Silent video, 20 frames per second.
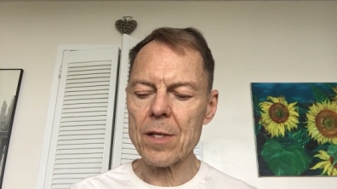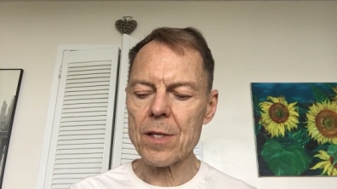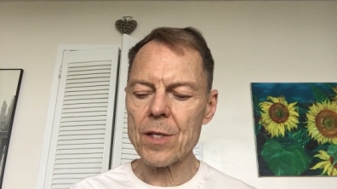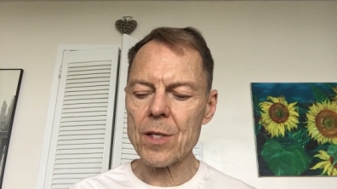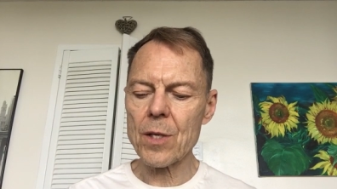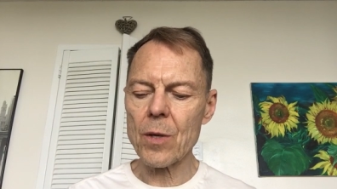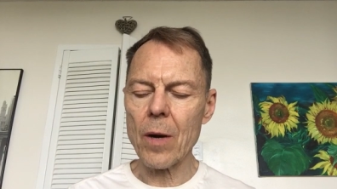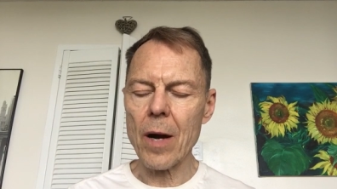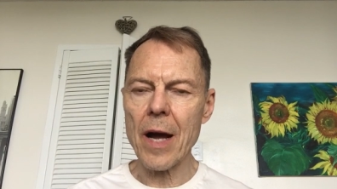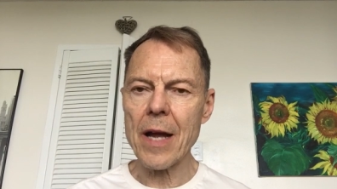
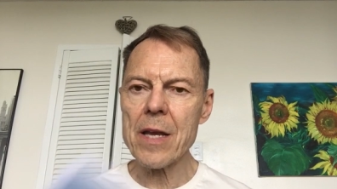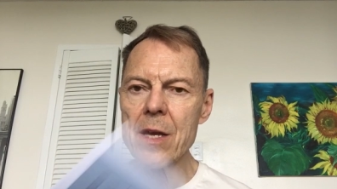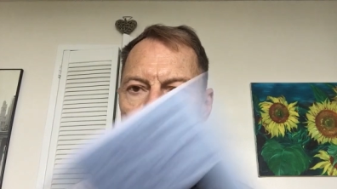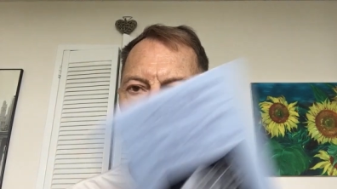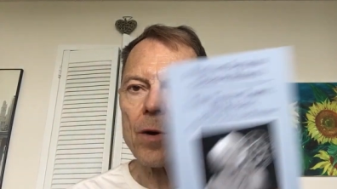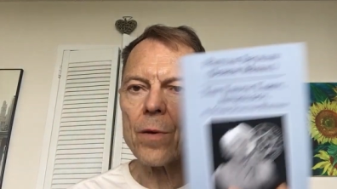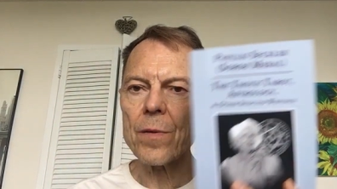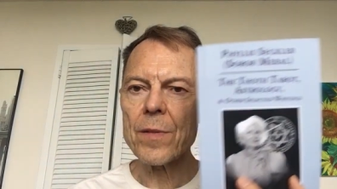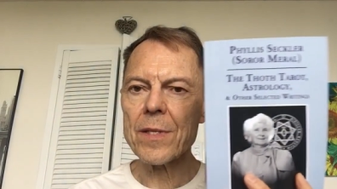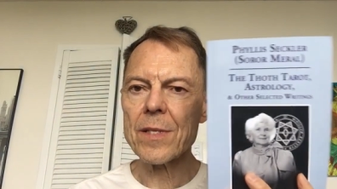So I
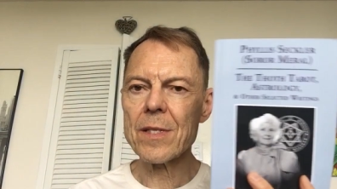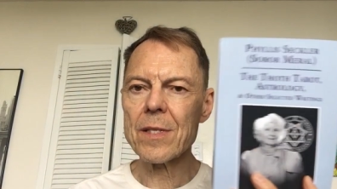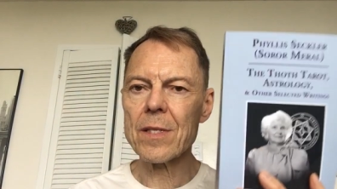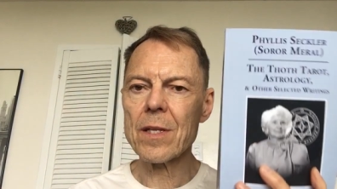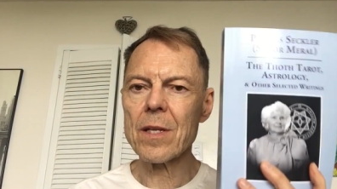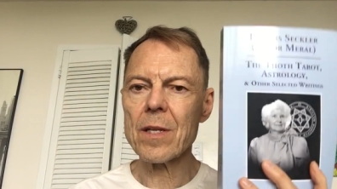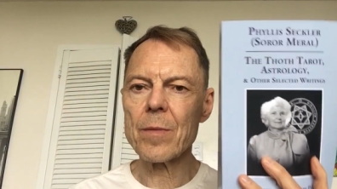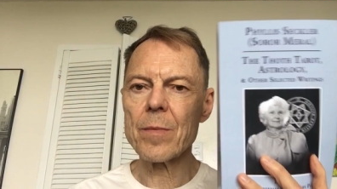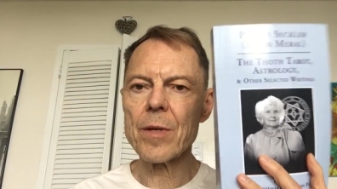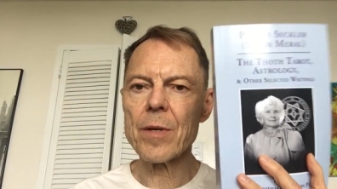know this is
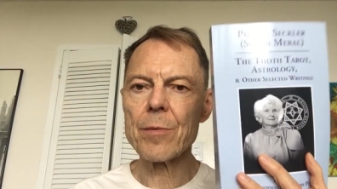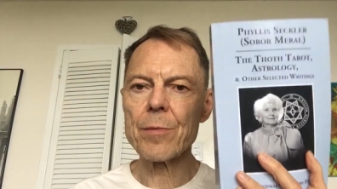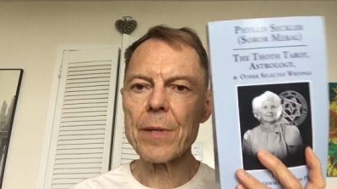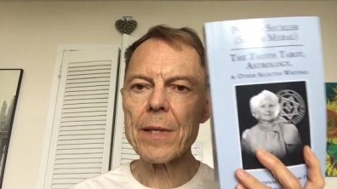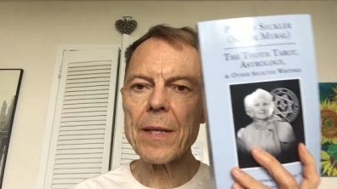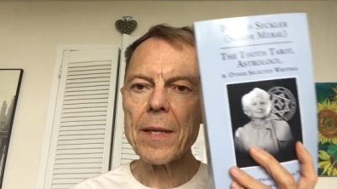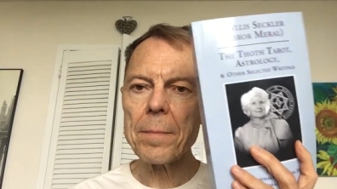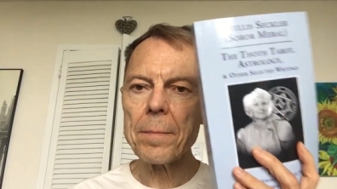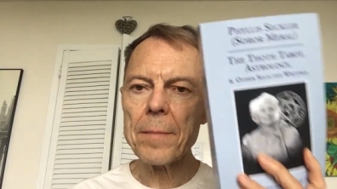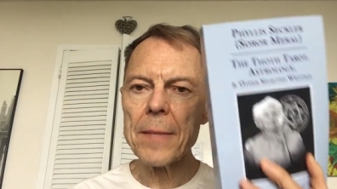going to be
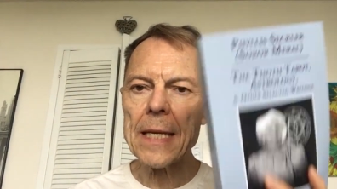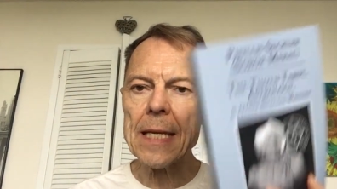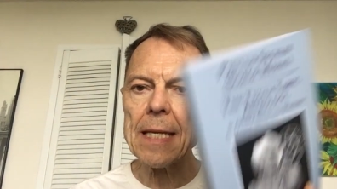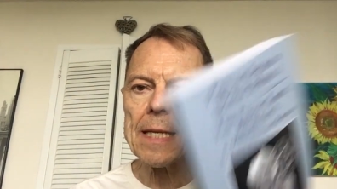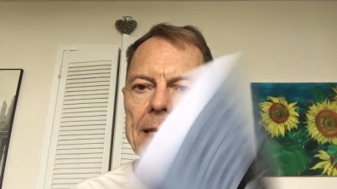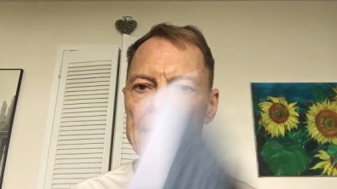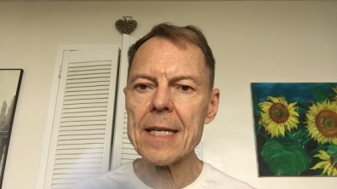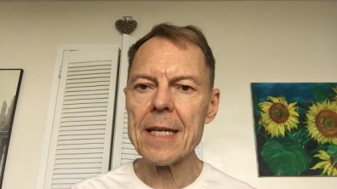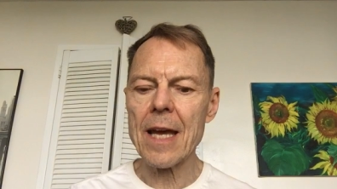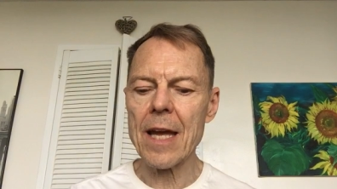really
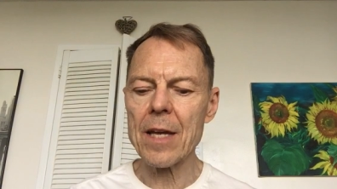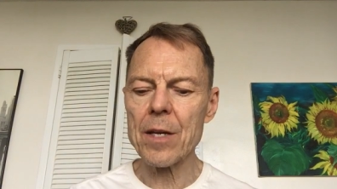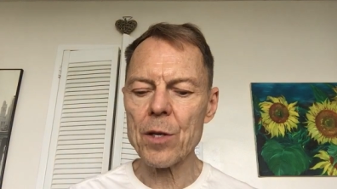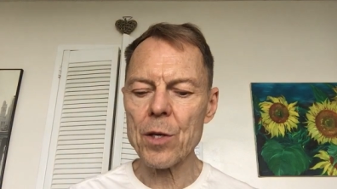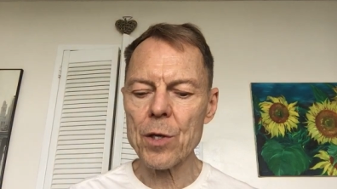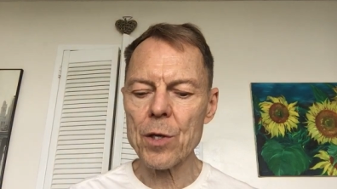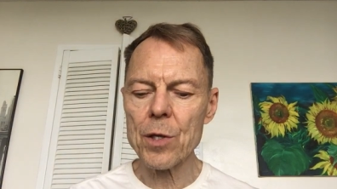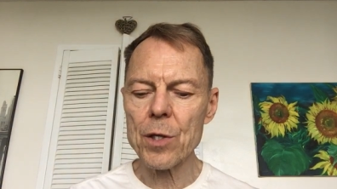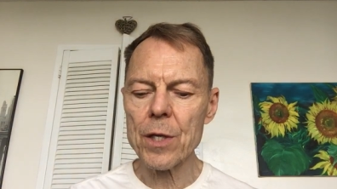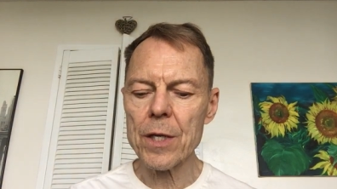meaty and
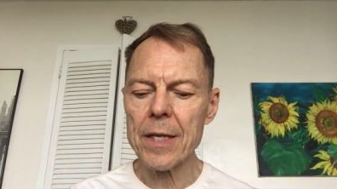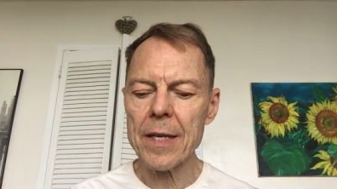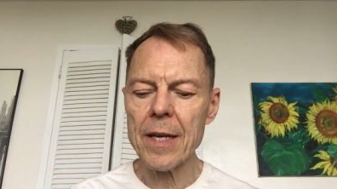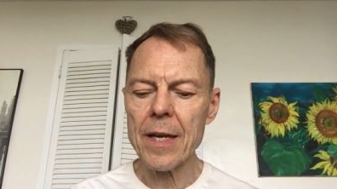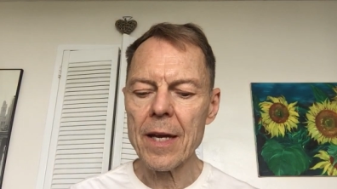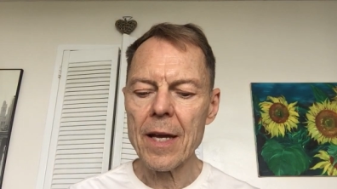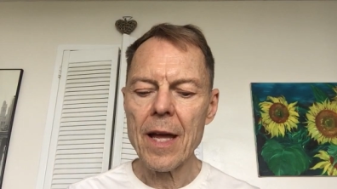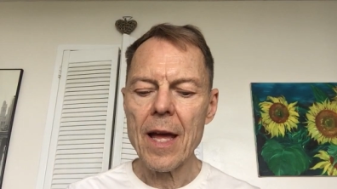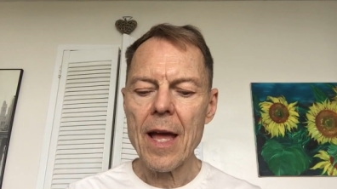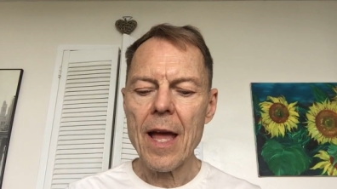good,
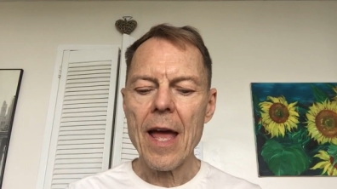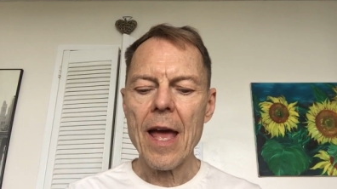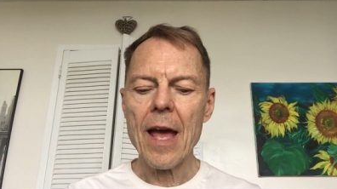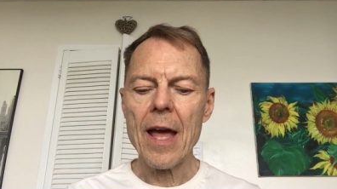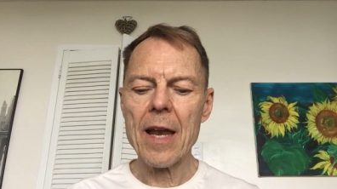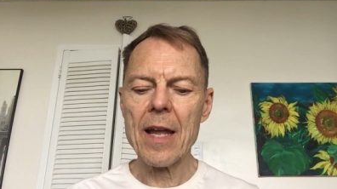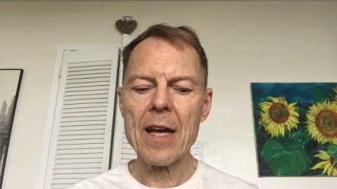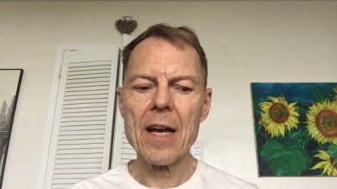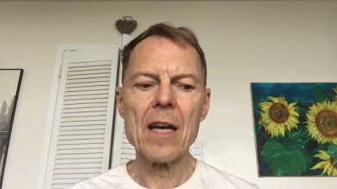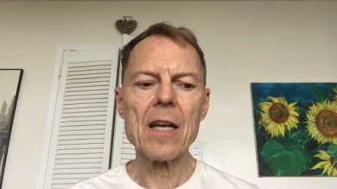and
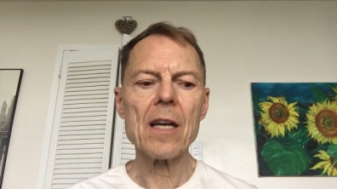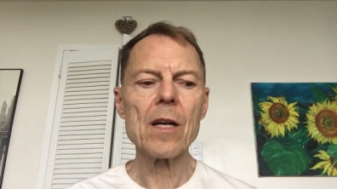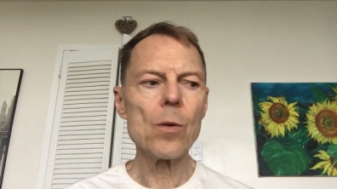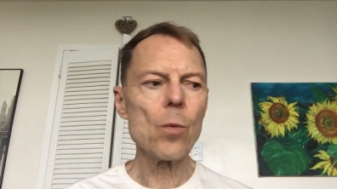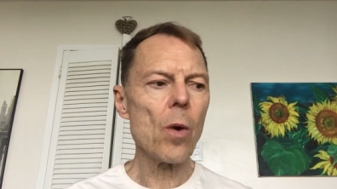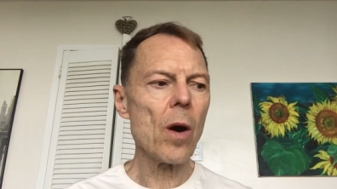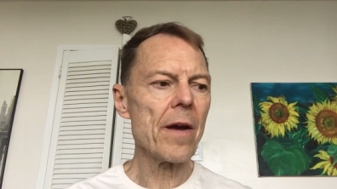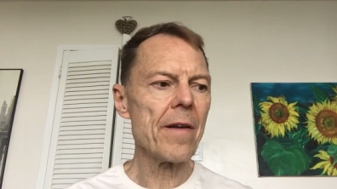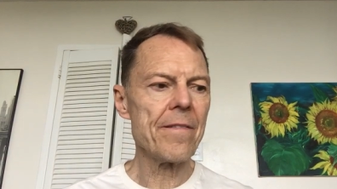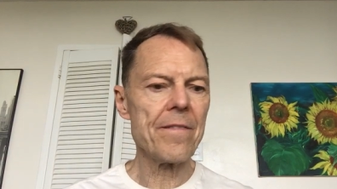I kind of
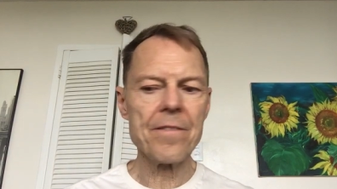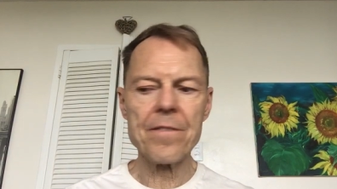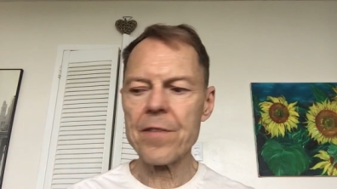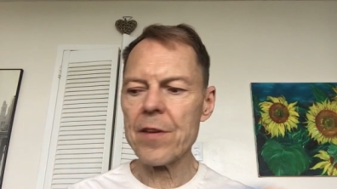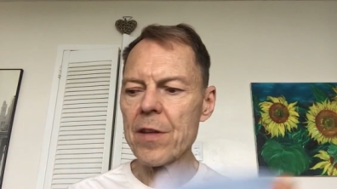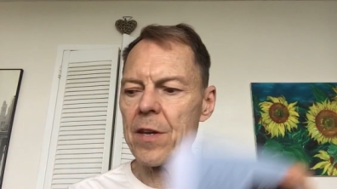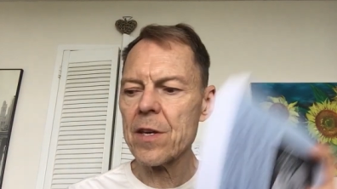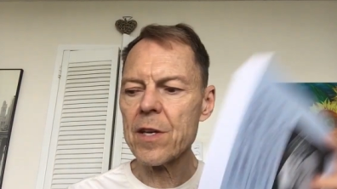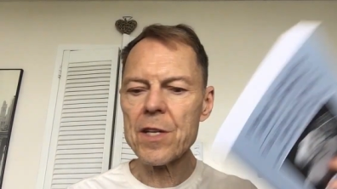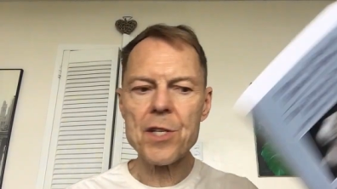want to
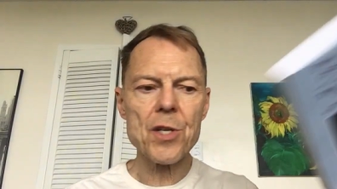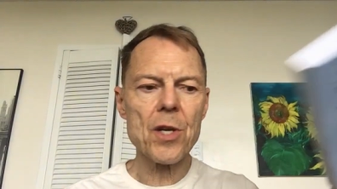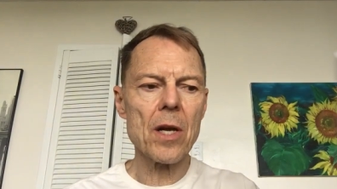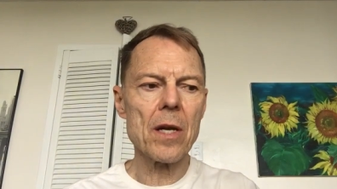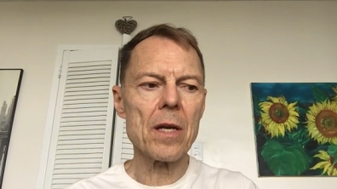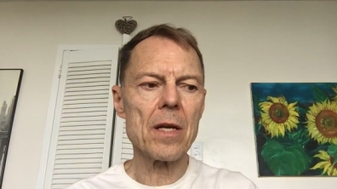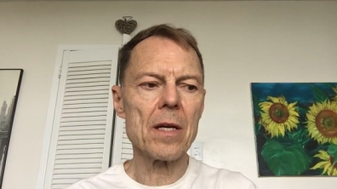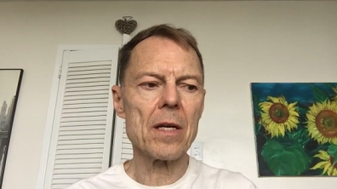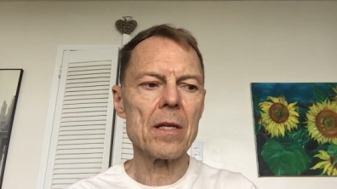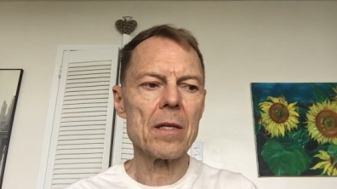finish on
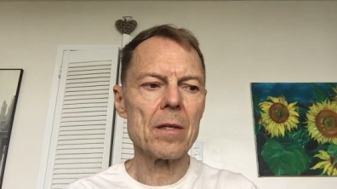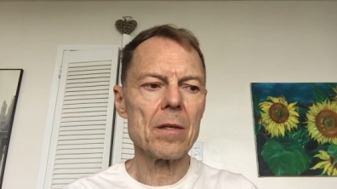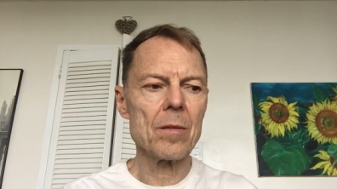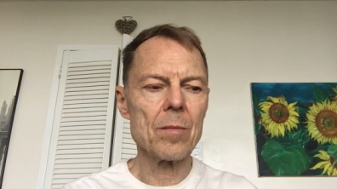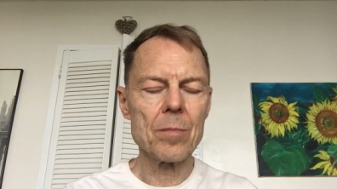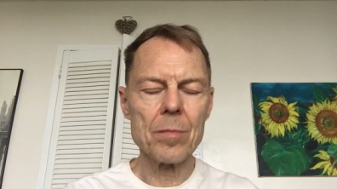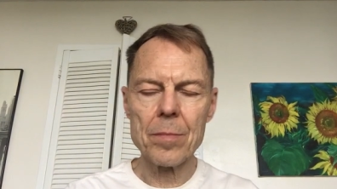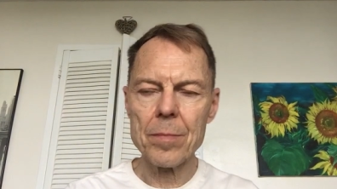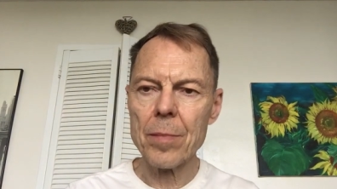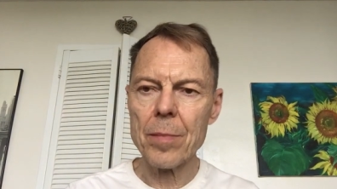a
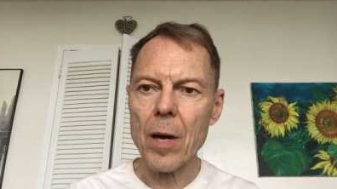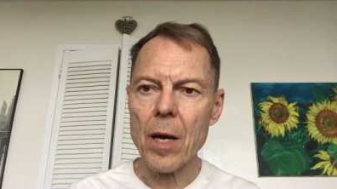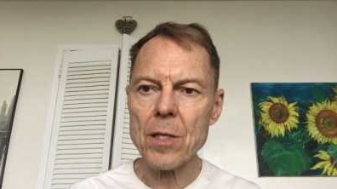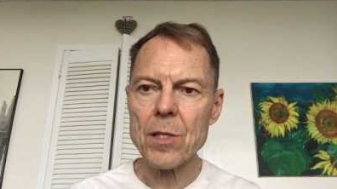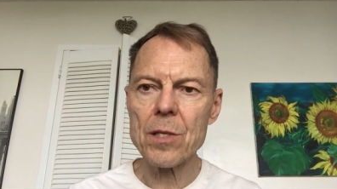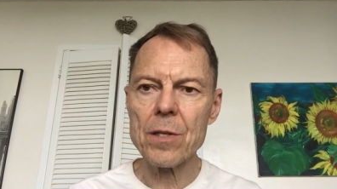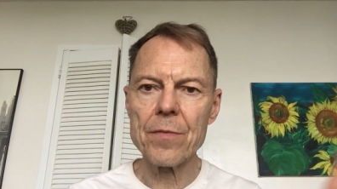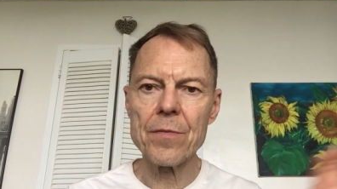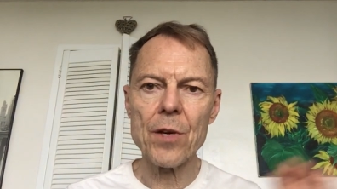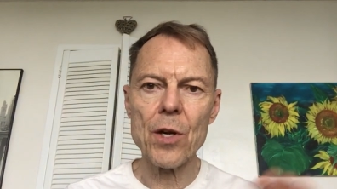
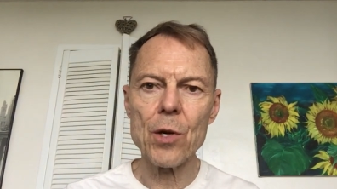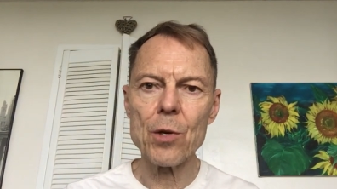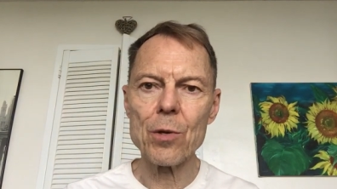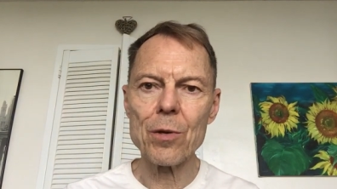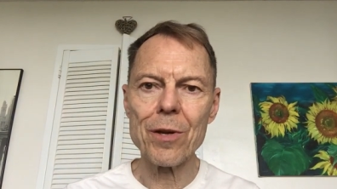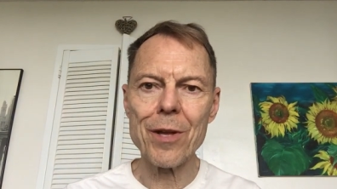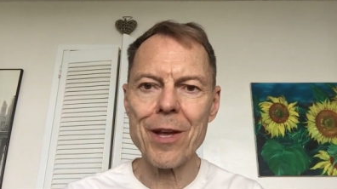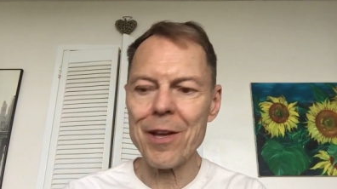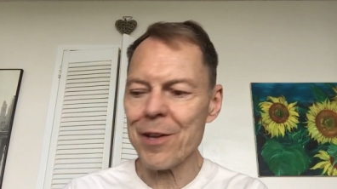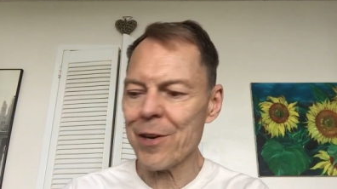positive note,
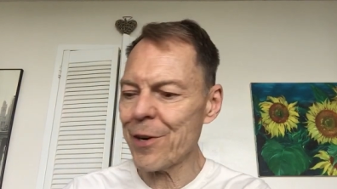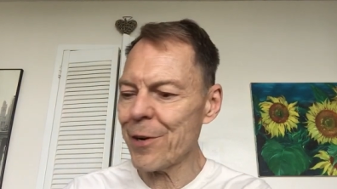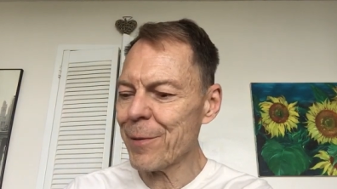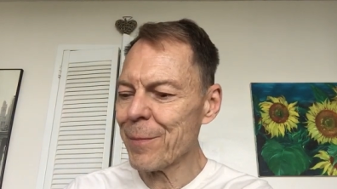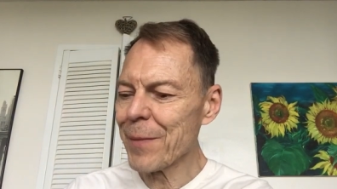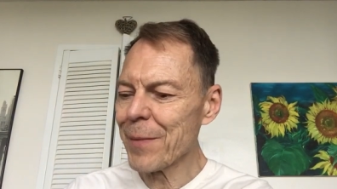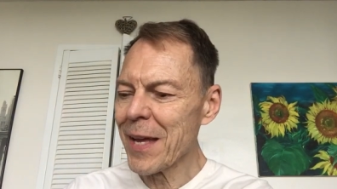you know,